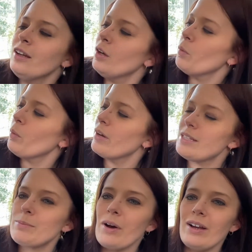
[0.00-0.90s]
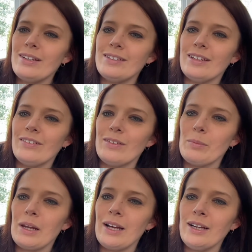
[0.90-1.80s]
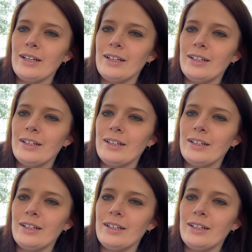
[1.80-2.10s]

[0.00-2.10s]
white spine instead of the black.